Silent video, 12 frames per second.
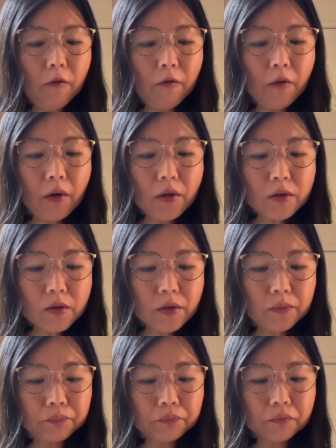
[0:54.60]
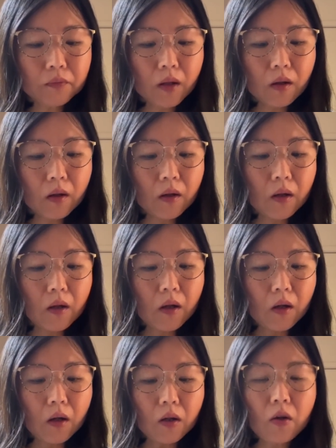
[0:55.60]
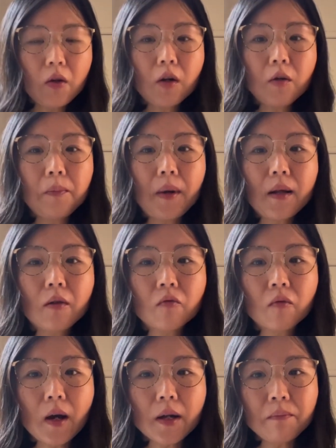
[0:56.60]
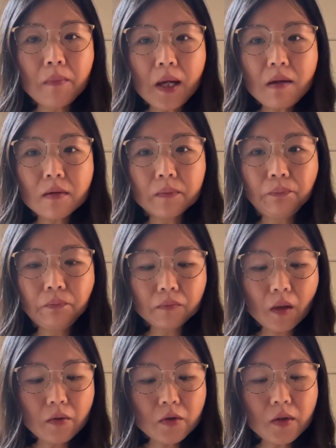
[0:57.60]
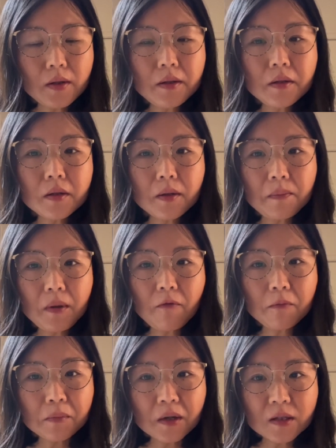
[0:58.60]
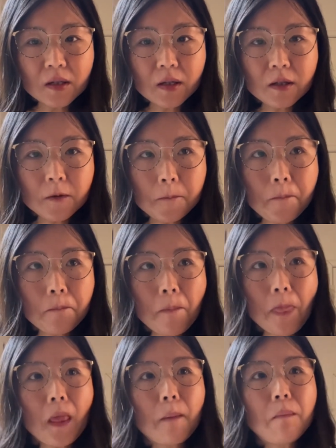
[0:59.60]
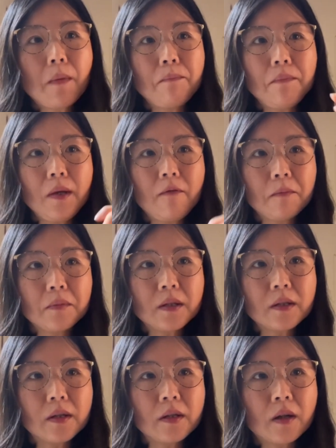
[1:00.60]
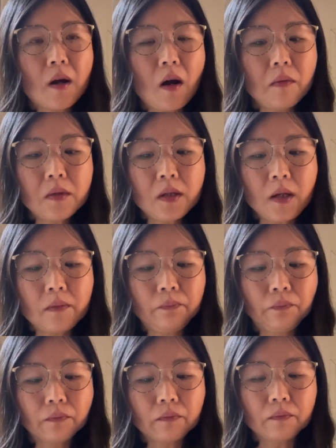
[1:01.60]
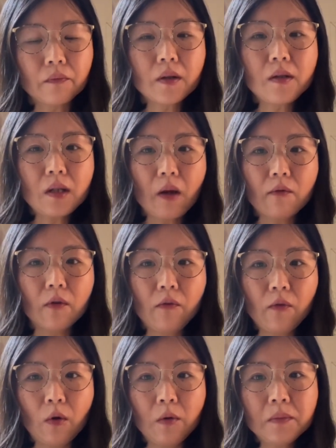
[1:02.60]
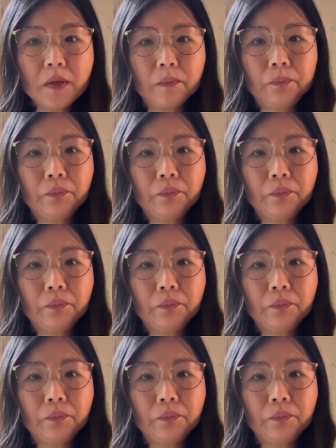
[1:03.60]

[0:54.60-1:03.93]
First, you got to buy the right meat. So this is the beef brisket, but beef brisket comes in several forms.